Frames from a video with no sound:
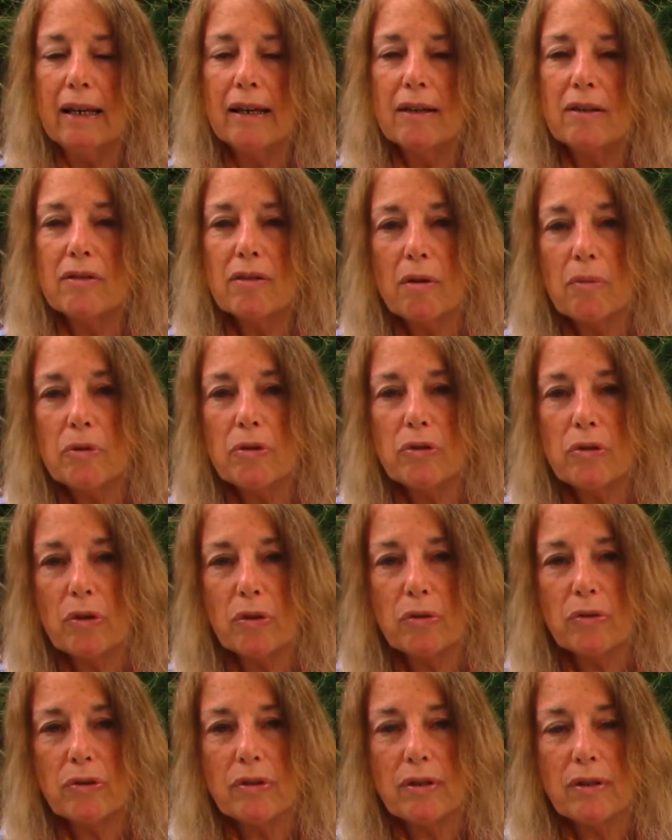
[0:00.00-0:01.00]
summer
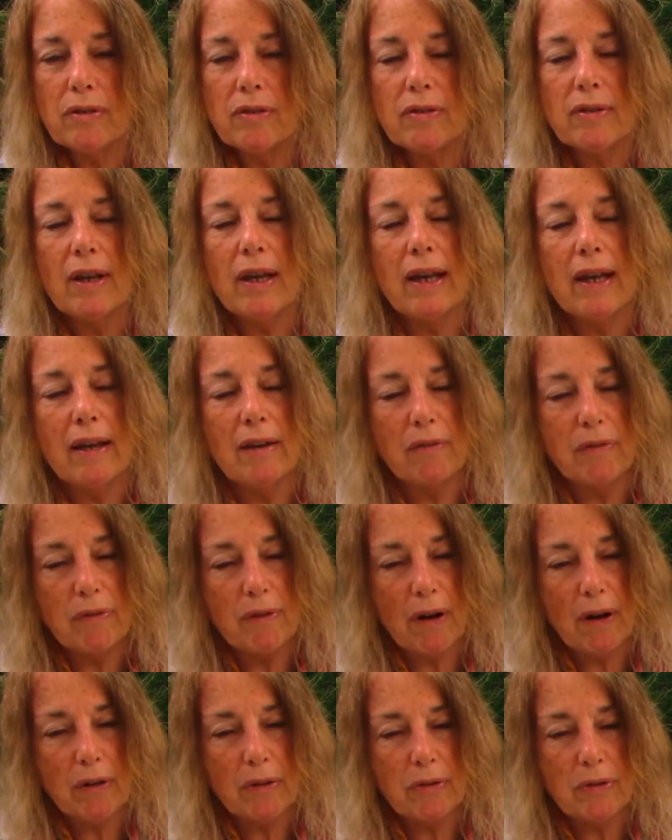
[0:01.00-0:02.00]
solstice, and
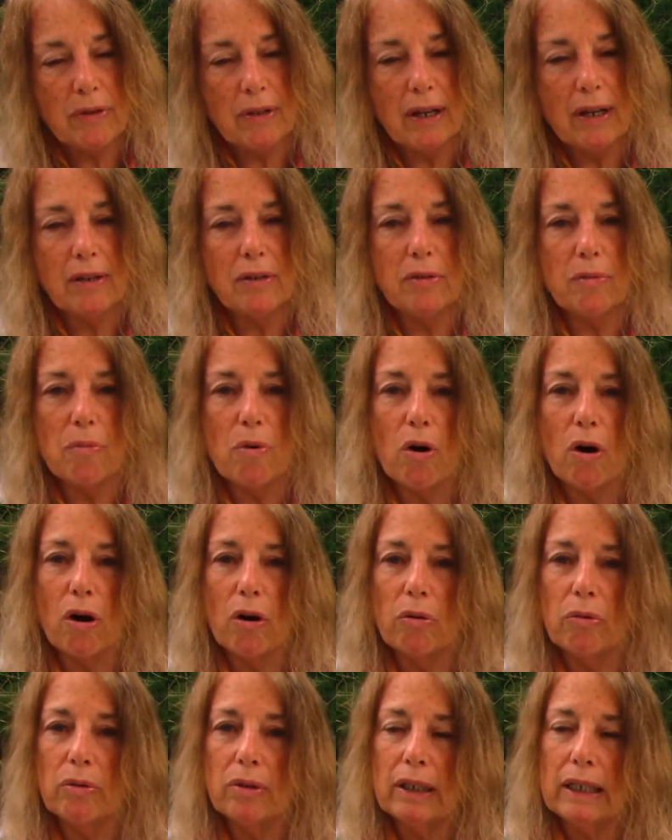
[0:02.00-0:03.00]
Father's Day
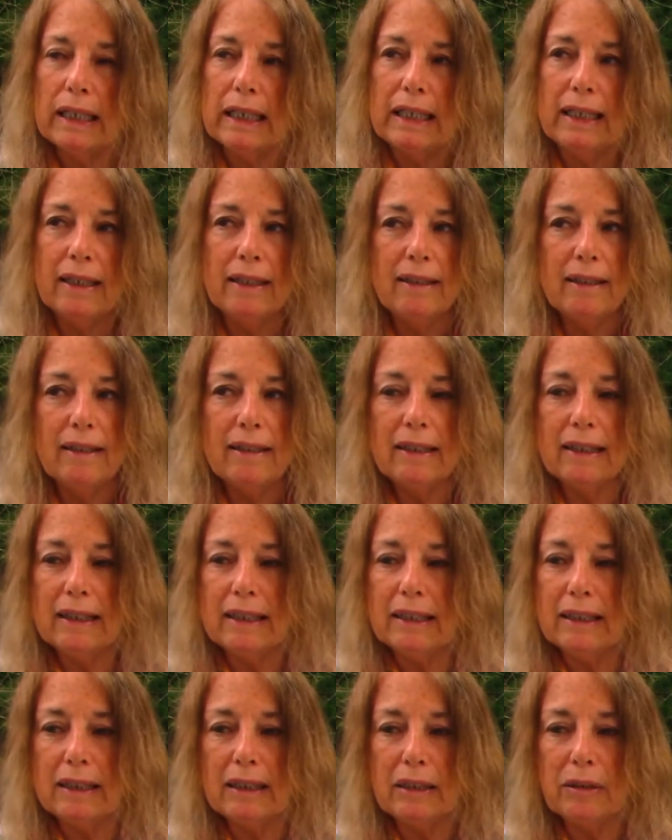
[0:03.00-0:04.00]
tomorrow
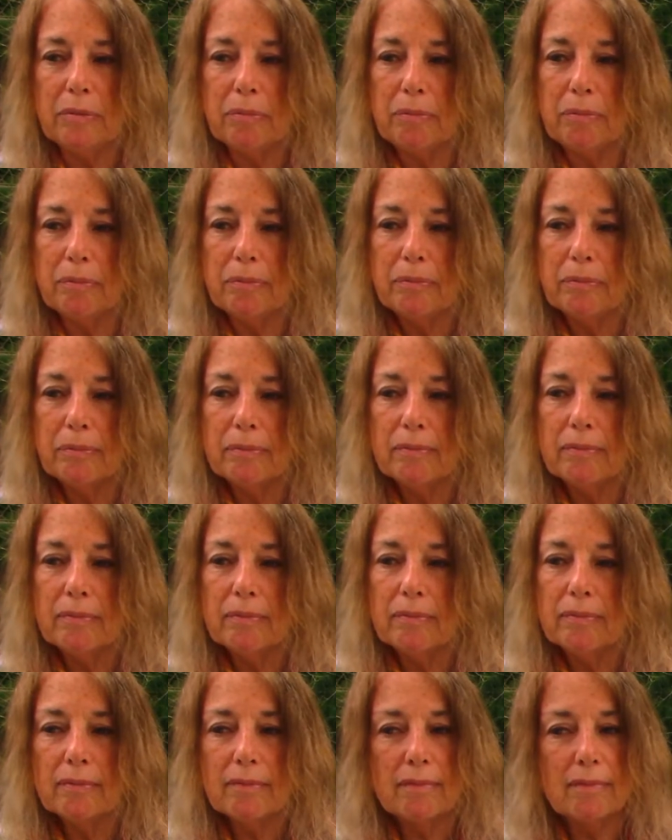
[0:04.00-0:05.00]
um,
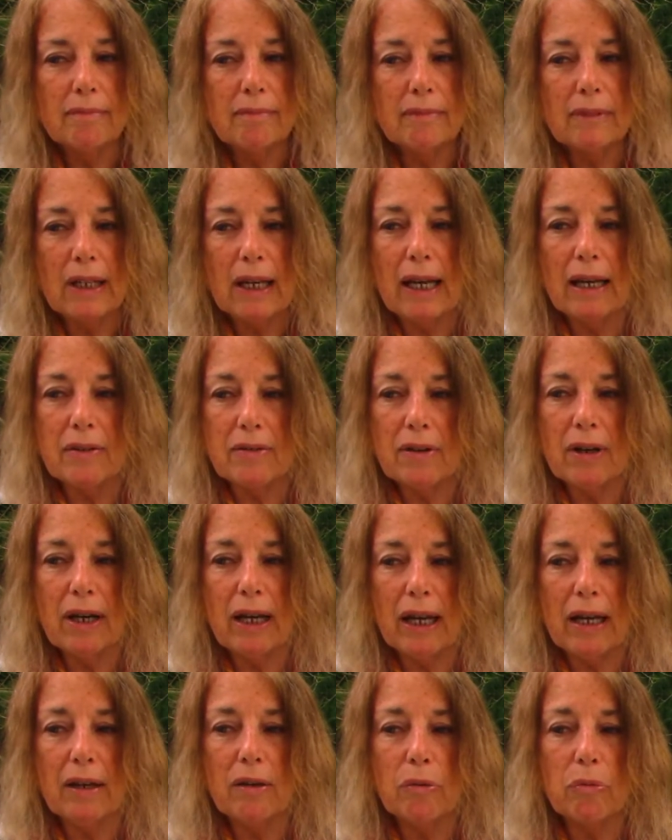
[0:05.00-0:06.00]
as I
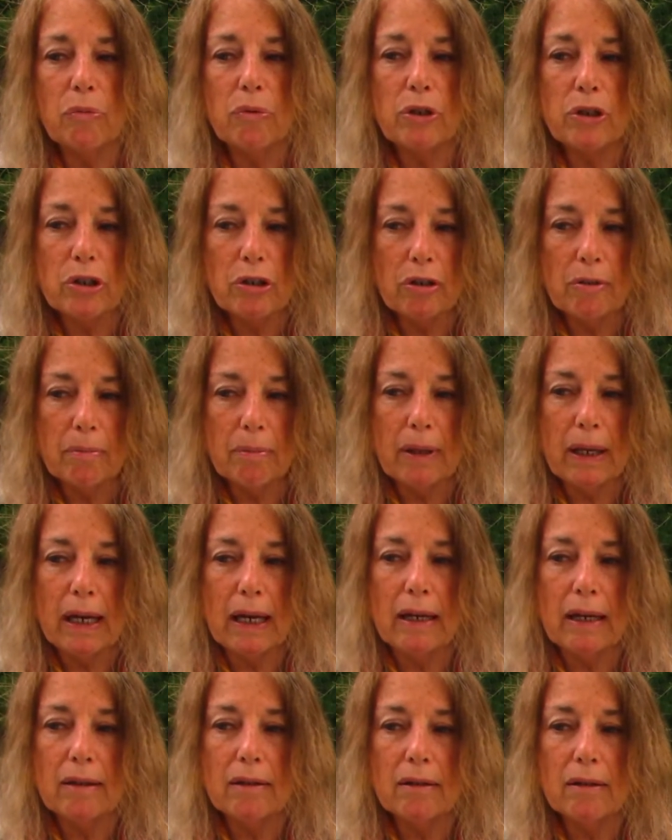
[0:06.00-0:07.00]
had originally
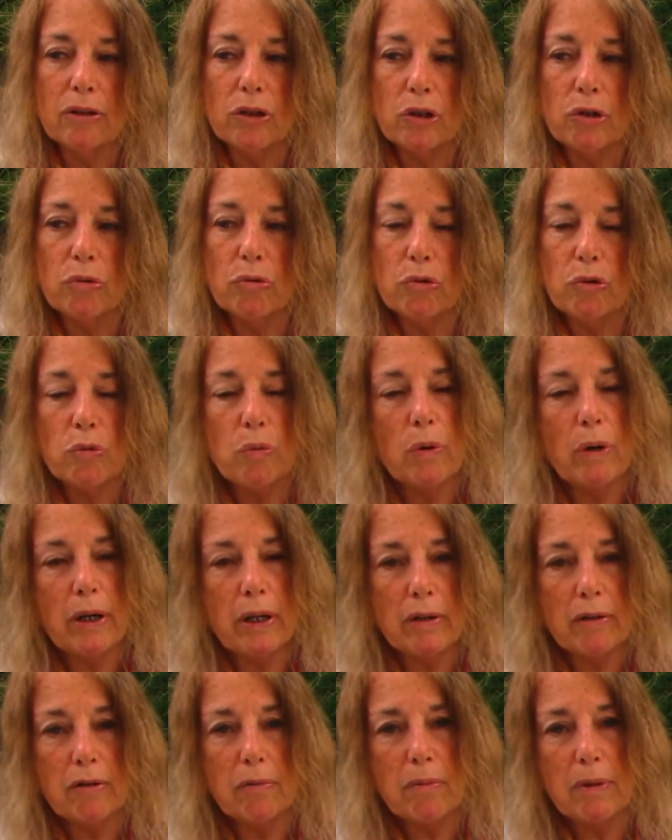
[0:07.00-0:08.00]
planned June
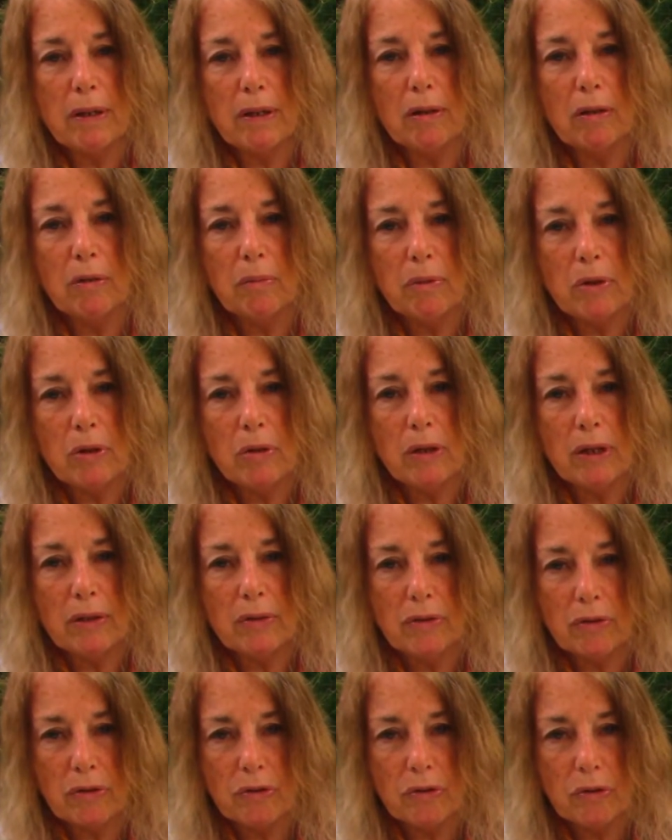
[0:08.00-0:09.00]
20th to be the Lemurian
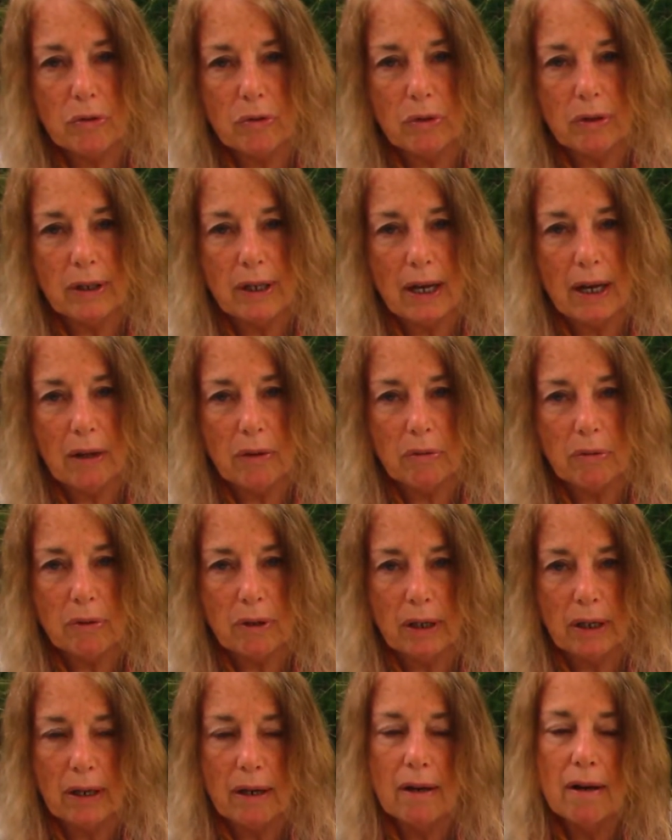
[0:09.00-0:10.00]
Sisterhood
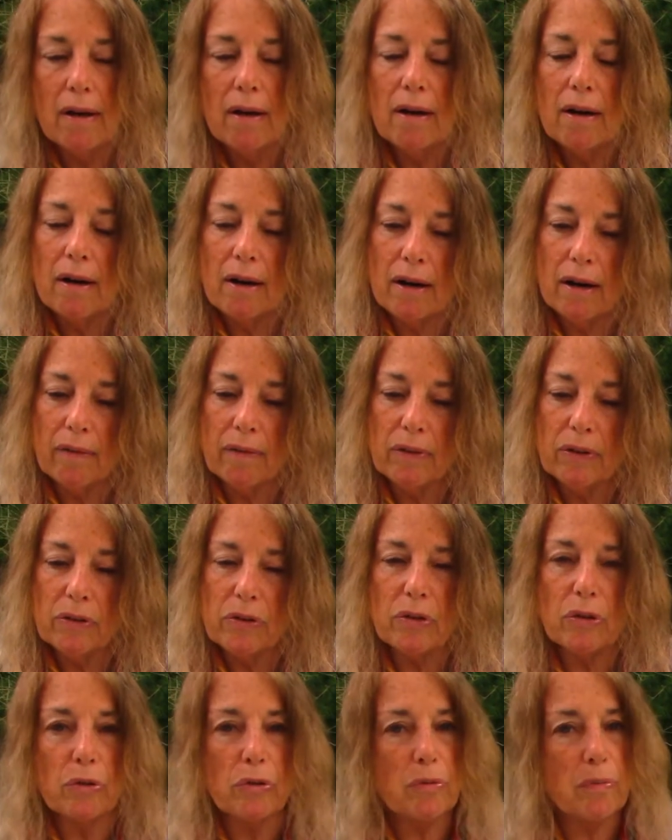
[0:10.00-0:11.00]
gathering,
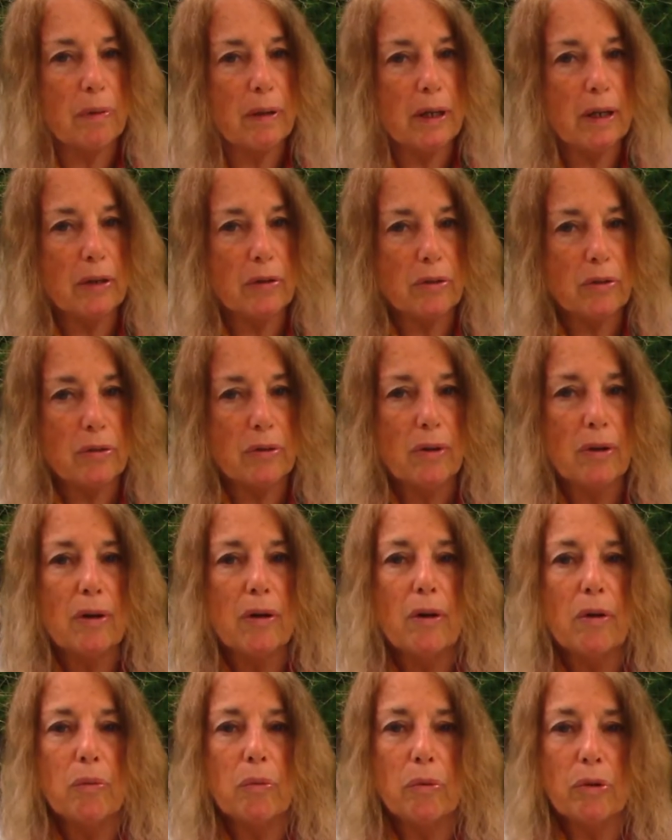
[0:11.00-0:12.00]
obviously those plans
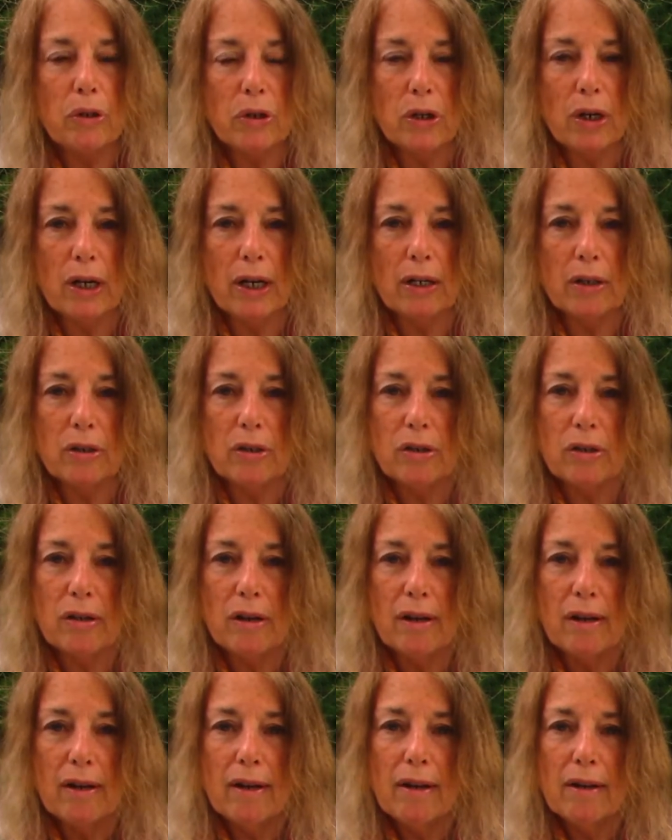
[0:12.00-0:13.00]
were changed.
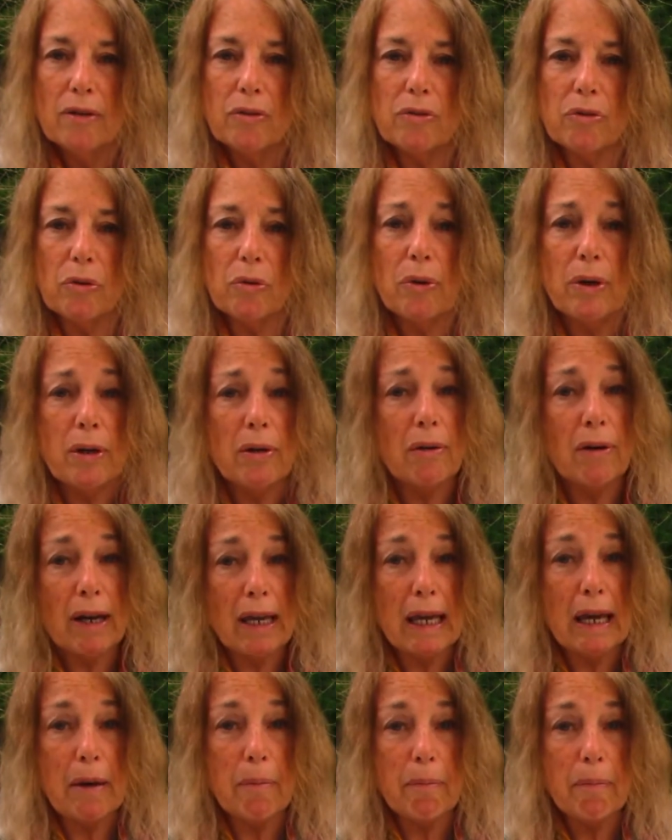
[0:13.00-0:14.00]
So here I
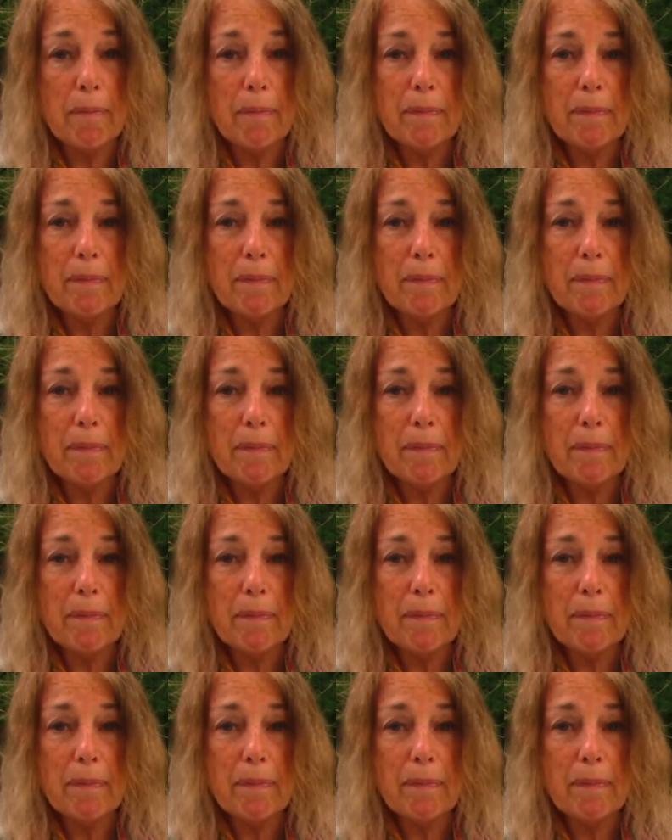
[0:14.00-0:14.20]
am,